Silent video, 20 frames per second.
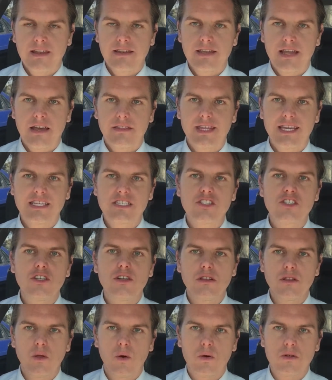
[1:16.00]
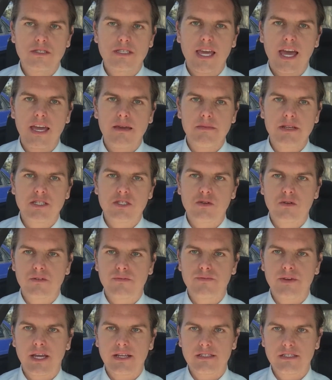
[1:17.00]
Now, these new laws came into
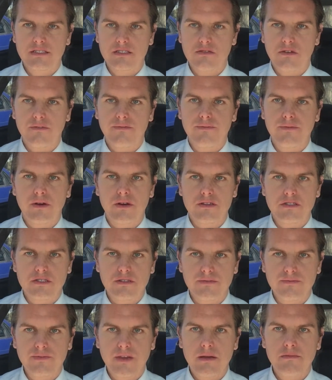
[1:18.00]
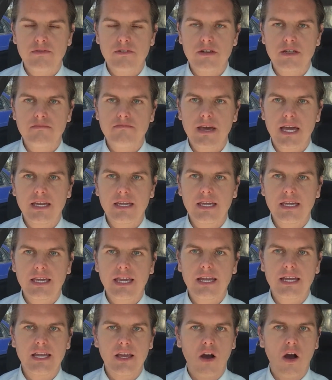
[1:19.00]
effect as of 1st of February,
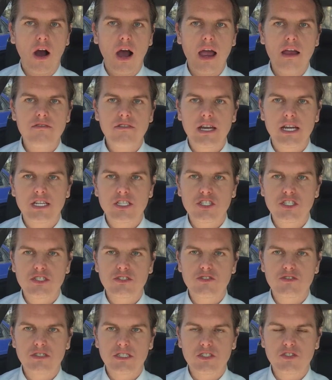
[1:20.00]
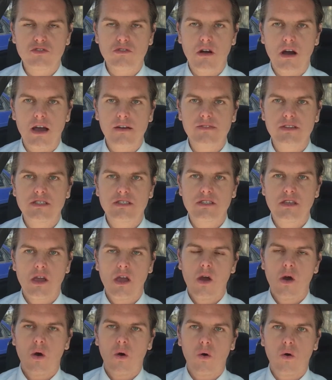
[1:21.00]
making any high-range drink drivers
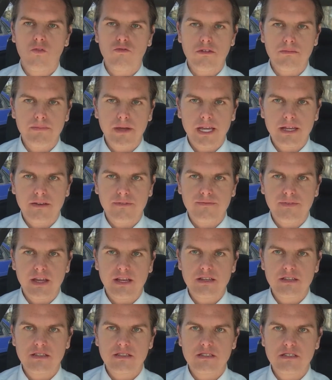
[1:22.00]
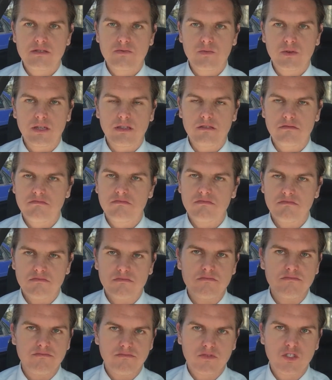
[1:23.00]
or repeat offenders with
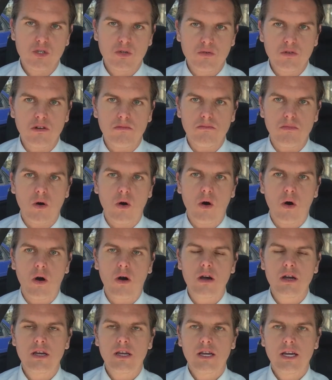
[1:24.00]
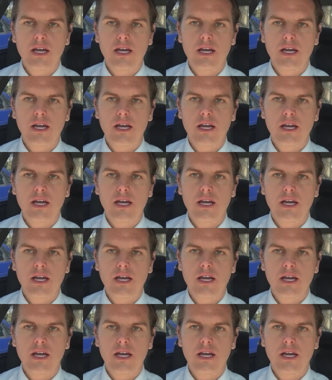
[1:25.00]
2 or more